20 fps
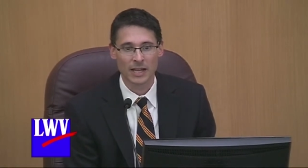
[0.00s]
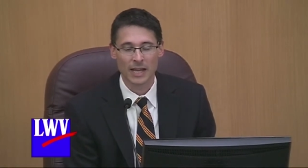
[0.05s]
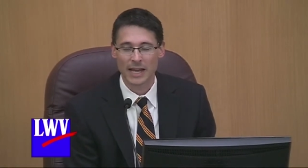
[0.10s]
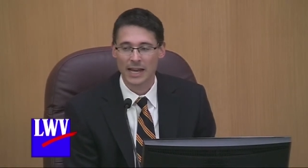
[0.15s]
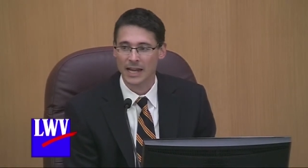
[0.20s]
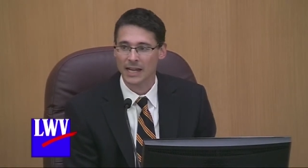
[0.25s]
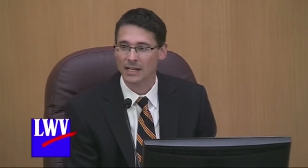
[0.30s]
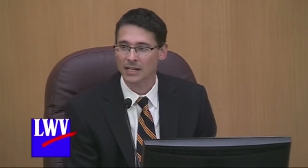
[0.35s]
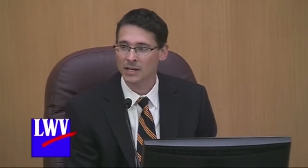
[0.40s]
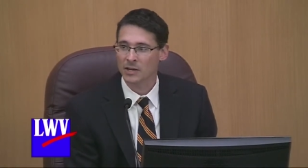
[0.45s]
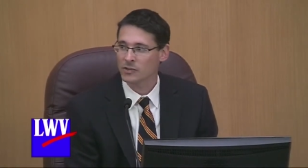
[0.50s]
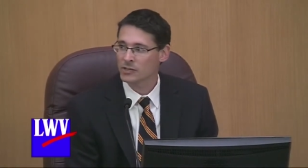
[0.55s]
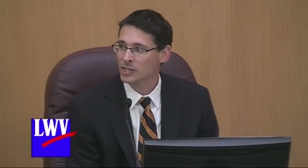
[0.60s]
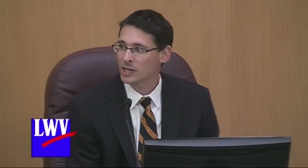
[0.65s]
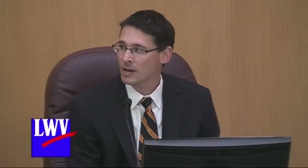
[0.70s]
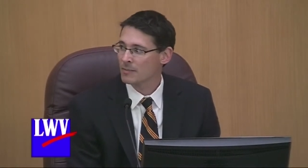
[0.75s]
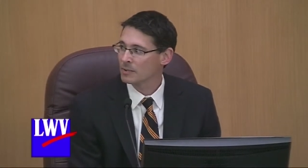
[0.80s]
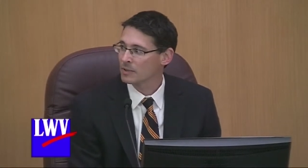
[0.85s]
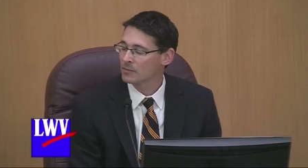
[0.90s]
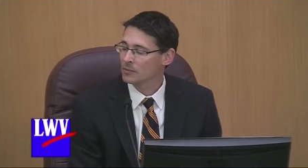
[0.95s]
And here's a
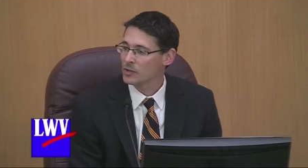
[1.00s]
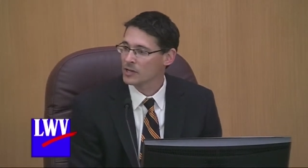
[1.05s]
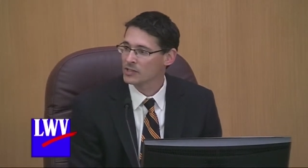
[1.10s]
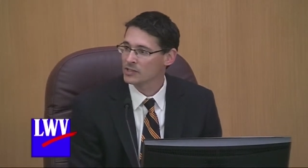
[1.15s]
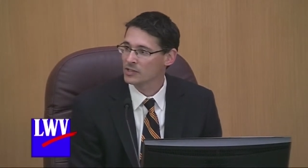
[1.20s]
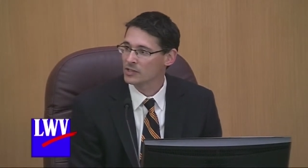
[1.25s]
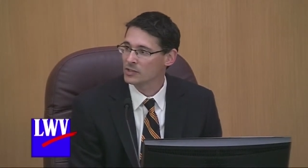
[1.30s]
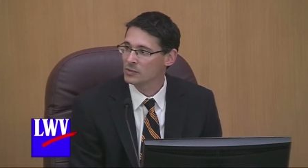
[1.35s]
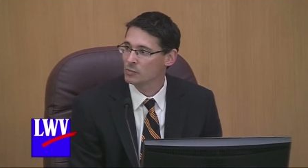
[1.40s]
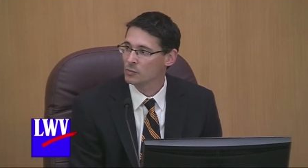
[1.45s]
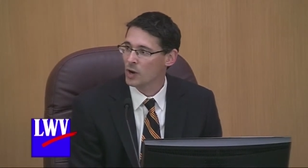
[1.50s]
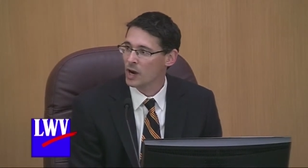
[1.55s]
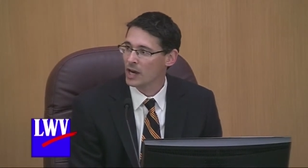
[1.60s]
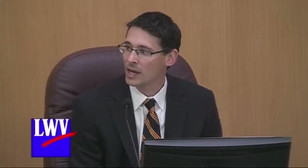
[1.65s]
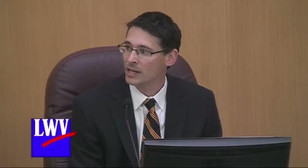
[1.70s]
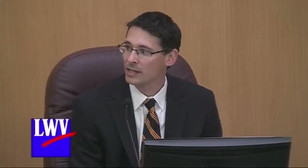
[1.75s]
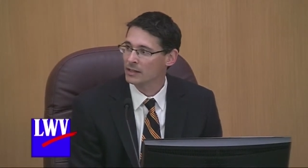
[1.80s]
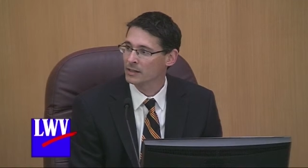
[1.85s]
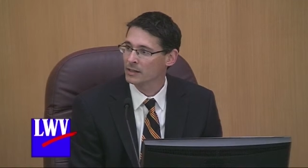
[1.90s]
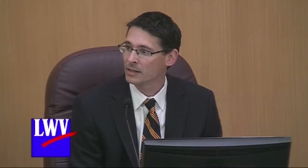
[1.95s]
couple of reasons
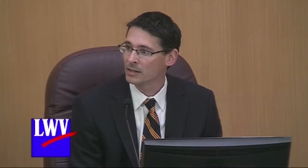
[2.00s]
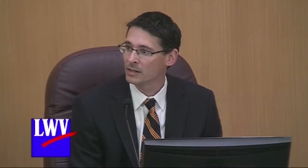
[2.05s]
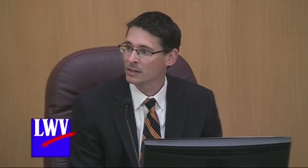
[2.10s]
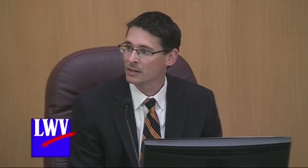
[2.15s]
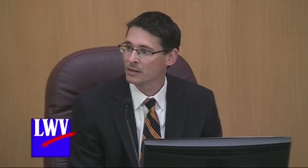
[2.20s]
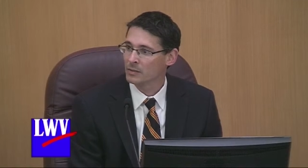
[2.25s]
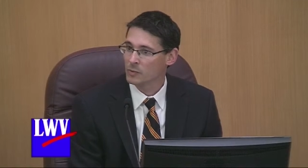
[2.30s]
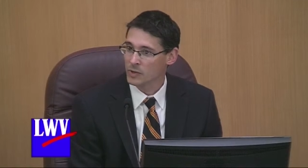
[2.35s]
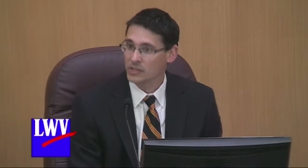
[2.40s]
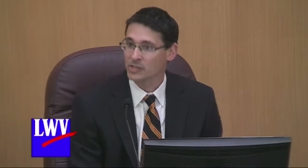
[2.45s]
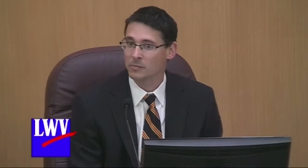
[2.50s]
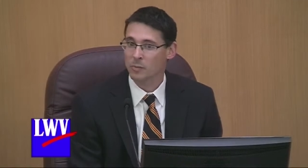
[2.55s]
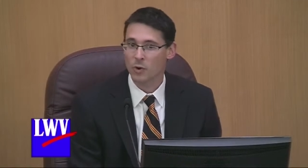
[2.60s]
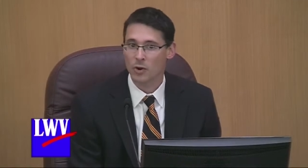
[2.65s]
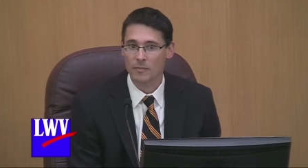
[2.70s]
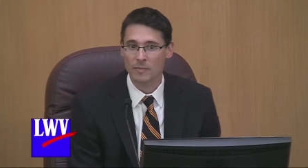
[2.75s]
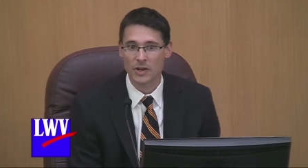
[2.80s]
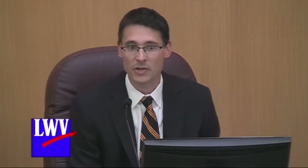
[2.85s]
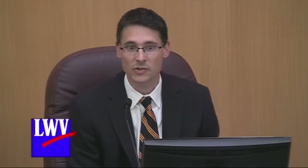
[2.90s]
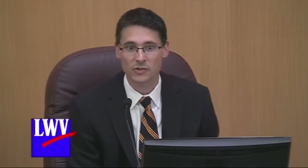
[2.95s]
why we
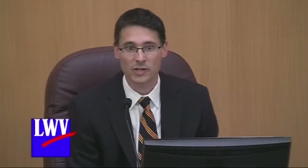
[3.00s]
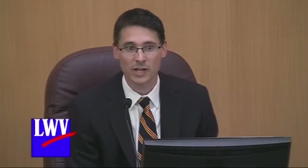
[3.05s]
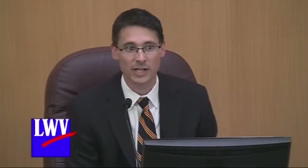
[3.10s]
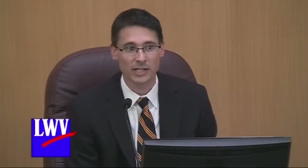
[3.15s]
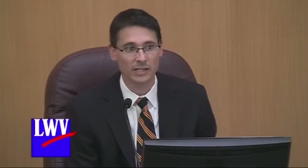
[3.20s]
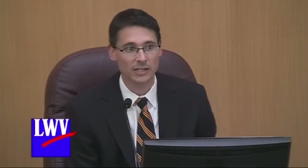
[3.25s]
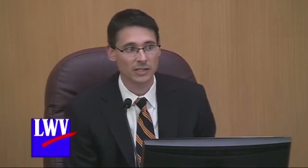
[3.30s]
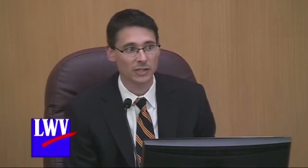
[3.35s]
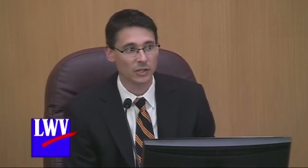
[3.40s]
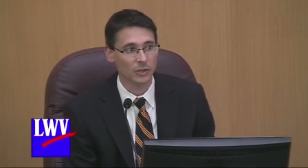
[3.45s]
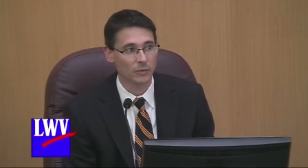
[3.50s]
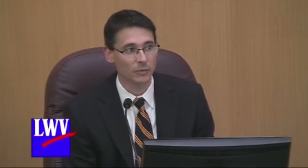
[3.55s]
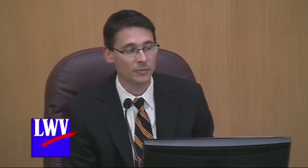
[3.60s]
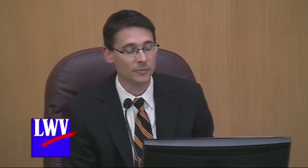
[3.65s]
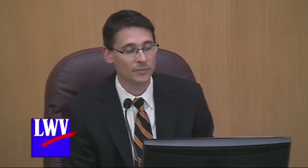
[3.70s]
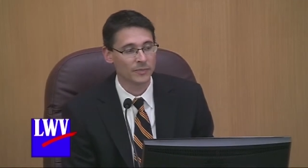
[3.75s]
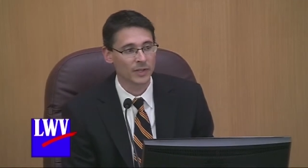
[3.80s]
support Measure 92.